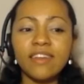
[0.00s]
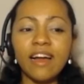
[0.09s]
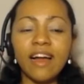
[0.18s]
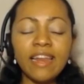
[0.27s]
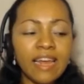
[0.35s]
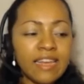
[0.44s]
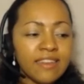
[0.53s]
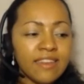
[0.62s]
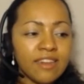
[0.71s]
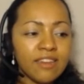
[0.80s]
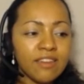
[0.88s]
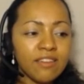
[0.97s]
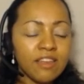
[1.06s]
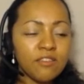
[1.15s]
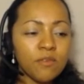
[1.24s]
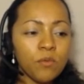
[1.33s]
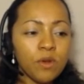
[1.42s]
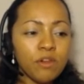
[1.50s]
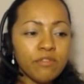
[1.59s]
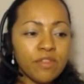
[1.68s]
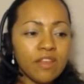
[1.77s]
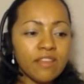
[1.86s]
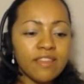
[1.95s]
I like that a lot. It's one of the
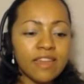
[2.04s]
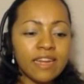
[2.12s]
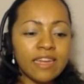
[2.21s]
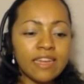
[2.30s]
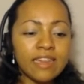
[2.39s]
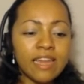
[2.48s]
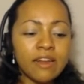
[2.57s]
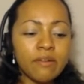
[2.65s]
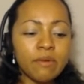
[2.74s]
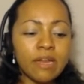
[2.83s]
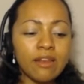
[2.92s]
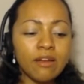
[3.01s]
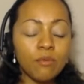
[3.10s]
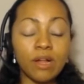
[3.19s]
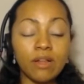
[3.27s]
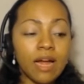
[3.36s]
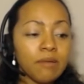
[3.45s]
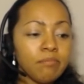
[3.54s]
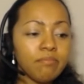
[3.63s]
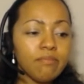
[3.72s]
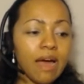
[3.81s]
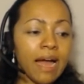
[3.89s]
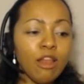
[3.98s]
things that I really
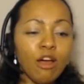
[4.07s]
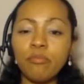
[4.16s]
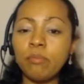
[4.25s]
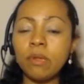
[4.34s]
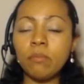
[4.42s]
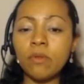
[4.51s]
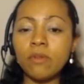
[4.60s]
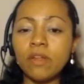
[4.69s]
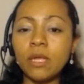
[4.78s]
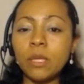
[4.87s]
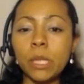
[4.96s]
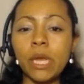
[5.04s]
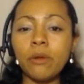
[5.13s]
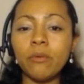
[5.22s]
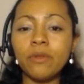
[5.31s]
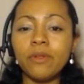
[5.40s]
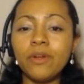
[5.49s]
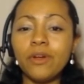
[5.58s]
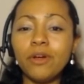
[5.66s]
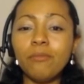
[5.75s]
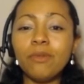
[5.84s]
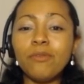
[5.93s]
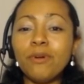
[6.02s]
I love people in general,
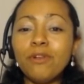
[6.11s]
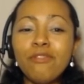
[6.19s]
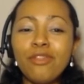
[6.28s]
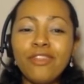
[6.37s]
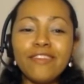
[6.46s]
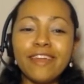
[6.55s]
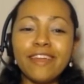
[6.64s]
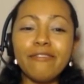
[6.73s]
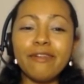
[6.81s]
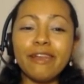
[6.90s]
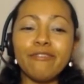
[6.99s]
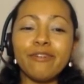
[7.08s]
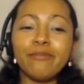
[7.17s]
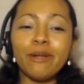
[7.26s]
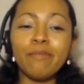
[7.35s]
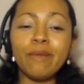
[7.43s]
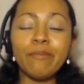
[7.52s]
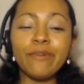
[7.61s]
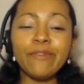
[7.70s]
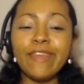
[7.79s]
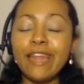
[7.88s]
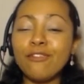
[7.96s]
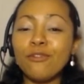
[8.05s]
but one of the things that I really love about people is
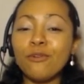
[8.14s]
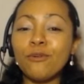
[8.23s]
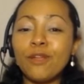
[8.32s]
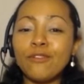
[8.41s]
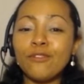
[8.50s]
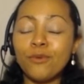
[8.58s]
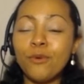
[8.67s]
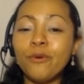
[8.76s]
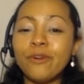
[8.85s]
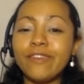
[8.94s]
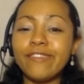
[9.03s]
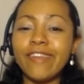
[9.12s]
getting to know their stories.